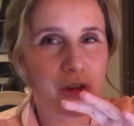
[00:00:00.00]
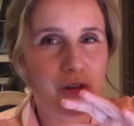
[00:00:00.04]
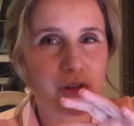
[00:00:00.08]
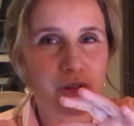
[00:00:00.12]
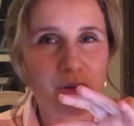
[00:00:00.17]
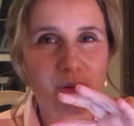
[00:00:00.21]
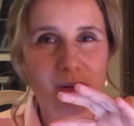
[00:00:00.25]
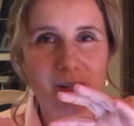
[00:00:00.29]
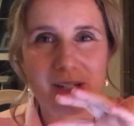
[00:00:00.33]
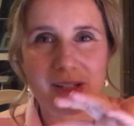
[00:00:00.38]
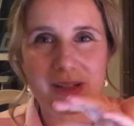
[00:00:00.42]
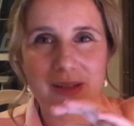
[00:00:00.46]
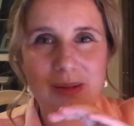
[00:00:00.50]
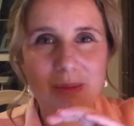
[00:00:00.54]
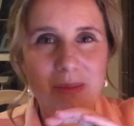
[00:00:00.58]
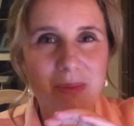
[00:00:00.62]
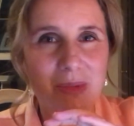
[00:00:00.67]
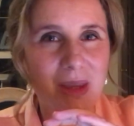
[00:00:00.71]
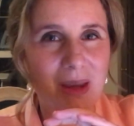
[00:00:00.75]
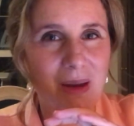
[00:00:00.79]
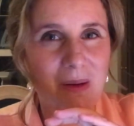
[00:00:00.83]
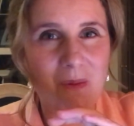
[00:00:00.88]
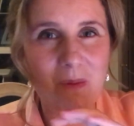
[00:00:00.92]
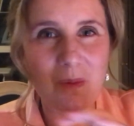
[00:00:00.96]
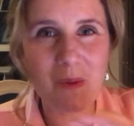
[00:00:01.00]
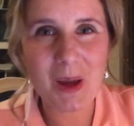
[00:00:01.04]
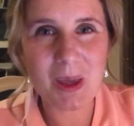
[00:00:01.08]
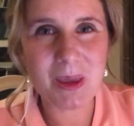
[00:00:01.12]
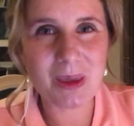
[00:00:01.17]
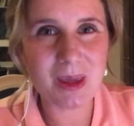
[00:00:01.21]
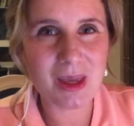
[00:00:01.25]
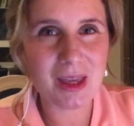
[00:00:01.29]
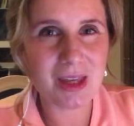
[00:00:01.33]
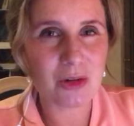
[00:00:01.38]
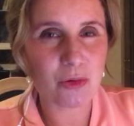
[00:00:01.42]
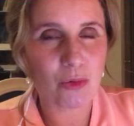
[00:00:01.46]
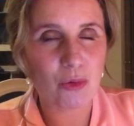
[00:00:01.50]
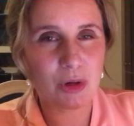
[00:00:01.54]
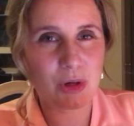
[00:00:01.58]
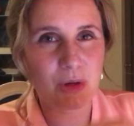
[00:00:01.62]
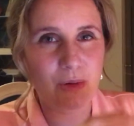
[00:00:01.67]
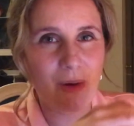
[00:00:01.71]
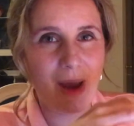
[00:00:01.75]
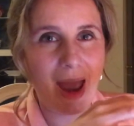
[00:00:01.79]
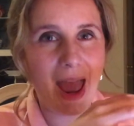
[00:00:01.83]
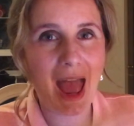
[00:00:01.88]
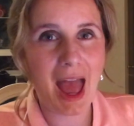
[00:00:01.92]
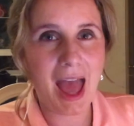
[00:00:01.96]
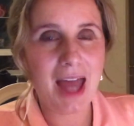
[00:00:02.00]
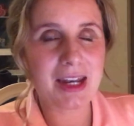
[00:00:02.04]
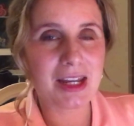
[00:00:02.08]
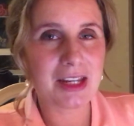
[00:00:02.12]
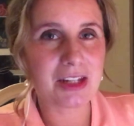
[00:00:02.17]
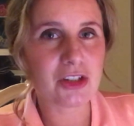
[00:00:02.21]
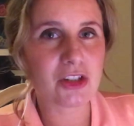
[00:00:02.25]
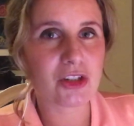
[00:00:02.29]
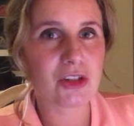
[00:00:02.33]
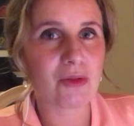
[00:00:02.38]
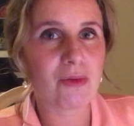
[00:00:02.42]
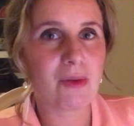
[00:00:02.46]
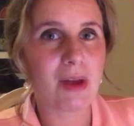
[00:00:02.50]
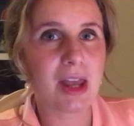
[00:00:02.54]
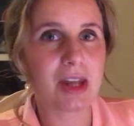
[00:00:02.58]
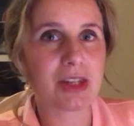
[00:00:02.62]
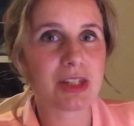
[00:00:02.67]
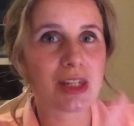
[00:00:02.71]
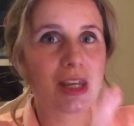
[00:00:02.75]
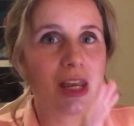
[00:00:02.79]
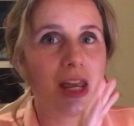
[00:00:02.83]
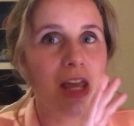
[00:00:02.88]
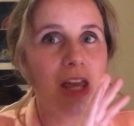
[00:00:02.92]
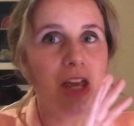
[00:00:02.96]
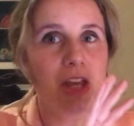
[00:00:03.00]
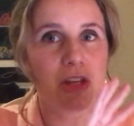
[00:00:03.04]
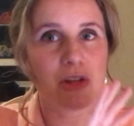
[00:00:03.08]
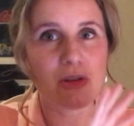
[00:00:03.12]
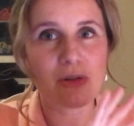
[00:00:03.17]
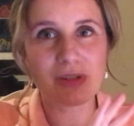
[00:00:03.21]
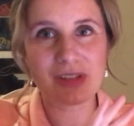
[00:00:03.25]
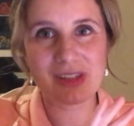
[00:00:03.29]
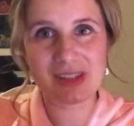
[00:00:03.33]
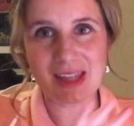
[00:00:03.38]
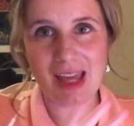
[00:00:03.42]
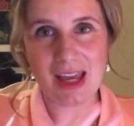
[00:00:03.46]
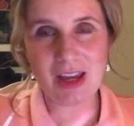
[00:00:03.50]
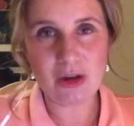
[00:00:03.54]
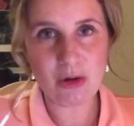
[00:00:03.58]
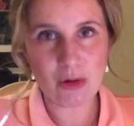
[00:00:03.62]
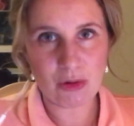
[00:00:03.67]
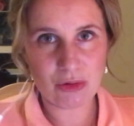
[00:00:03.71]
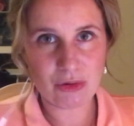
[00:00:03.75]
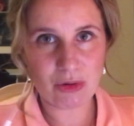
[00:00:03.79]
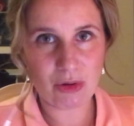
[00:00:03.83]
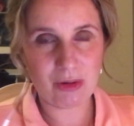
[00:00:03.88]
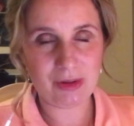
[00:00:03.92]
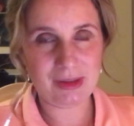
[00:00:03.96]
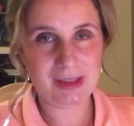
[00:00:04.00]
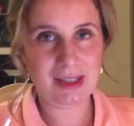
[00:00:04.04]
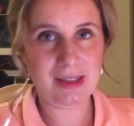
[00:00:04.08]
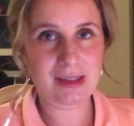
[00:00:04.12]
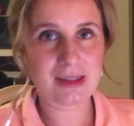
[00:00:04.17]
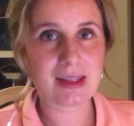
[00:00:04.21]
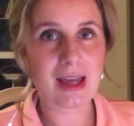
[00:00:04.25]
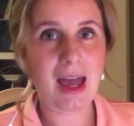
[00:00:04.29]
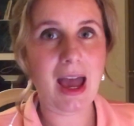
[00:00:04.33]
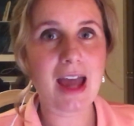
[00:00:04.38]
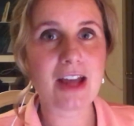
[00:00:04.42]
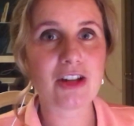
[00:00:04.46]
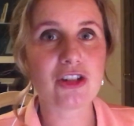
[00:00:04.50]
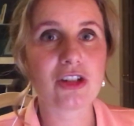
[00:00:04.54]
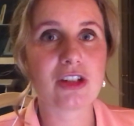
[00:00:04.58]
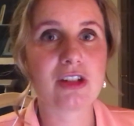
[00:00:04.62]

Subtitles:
doing something with it, or you're adding to it. You'll set your thoughts aside.